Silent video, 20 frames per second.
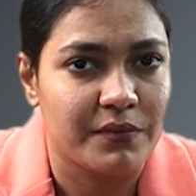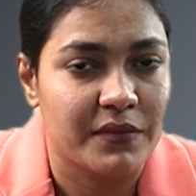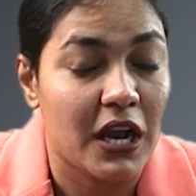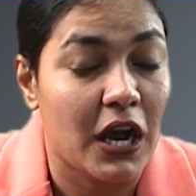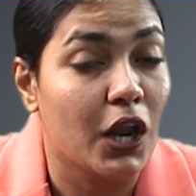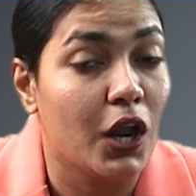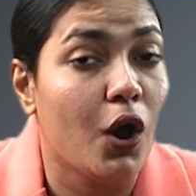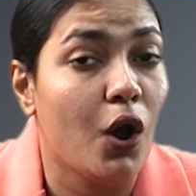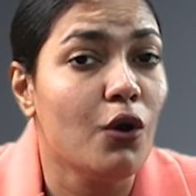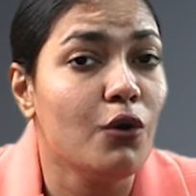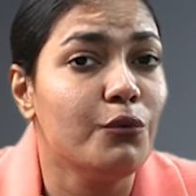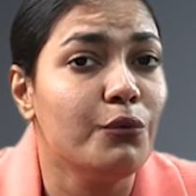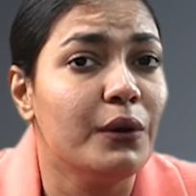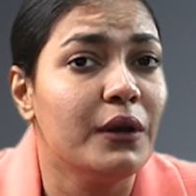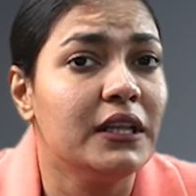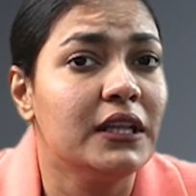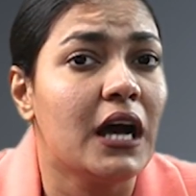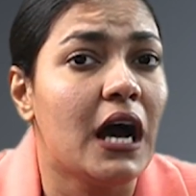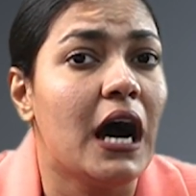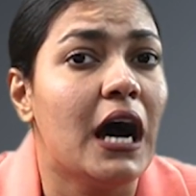along
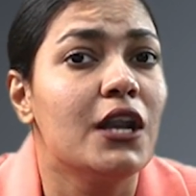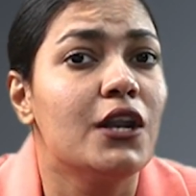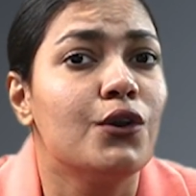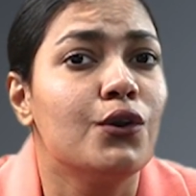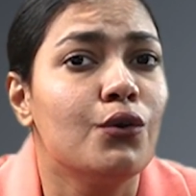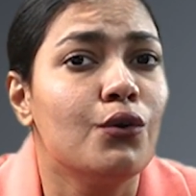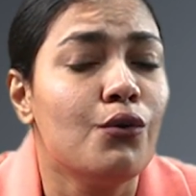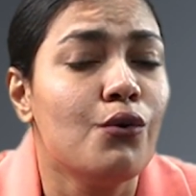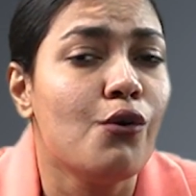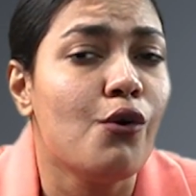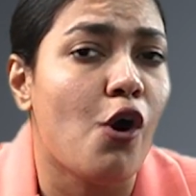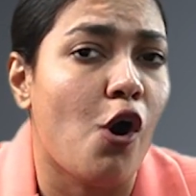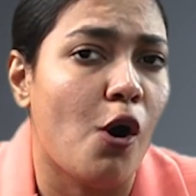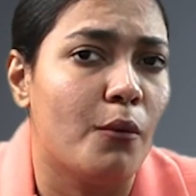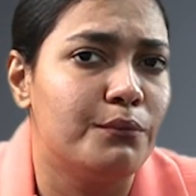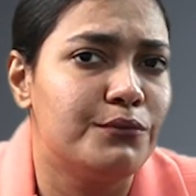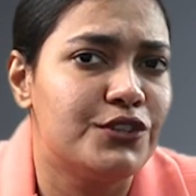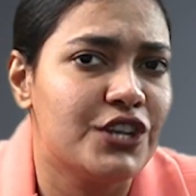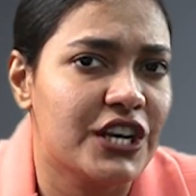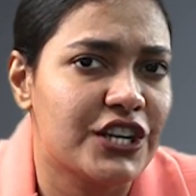with a no
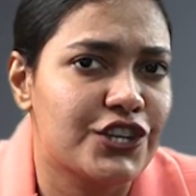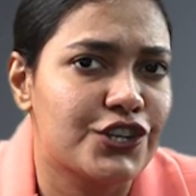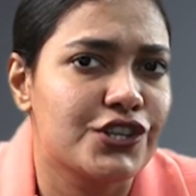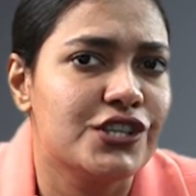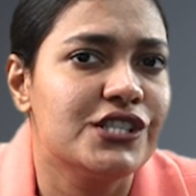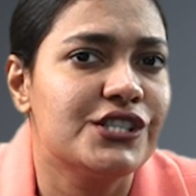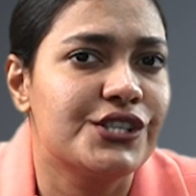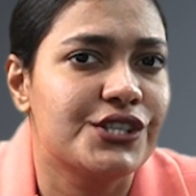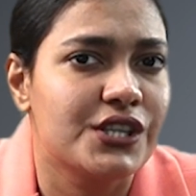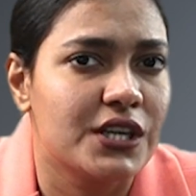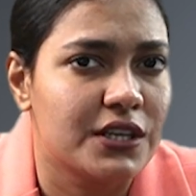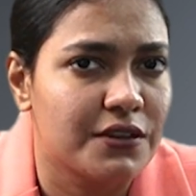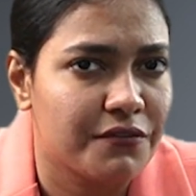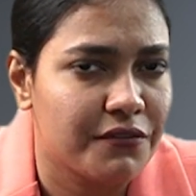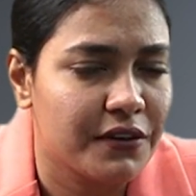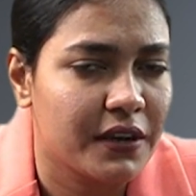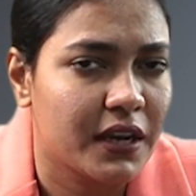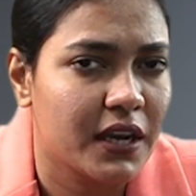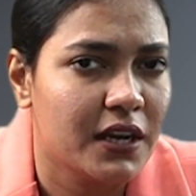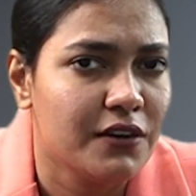objections
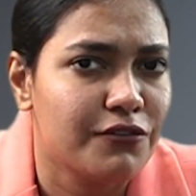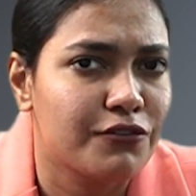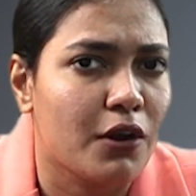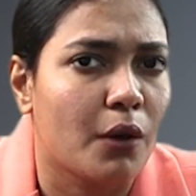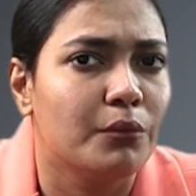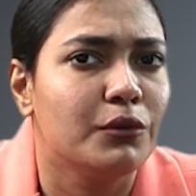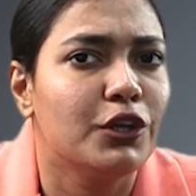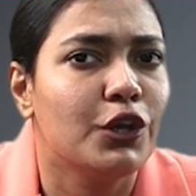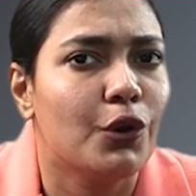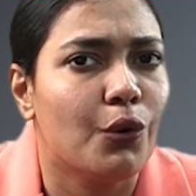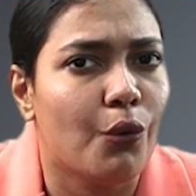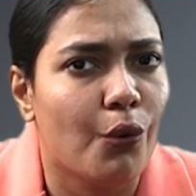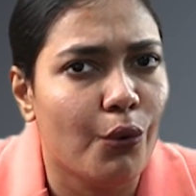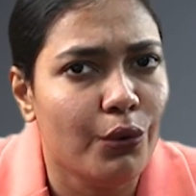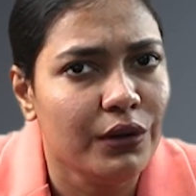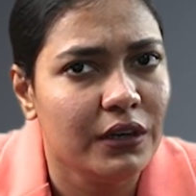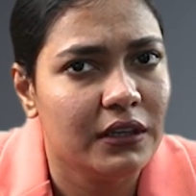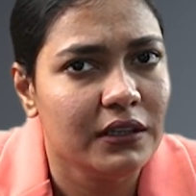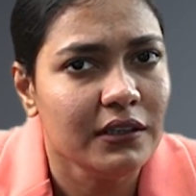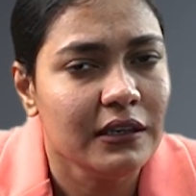certificate from the
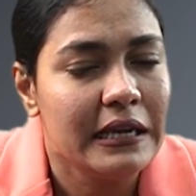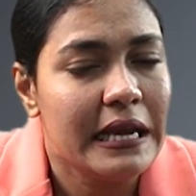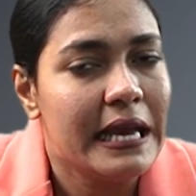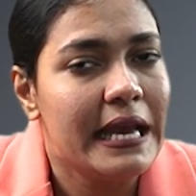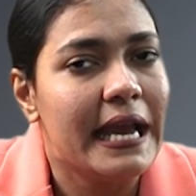owner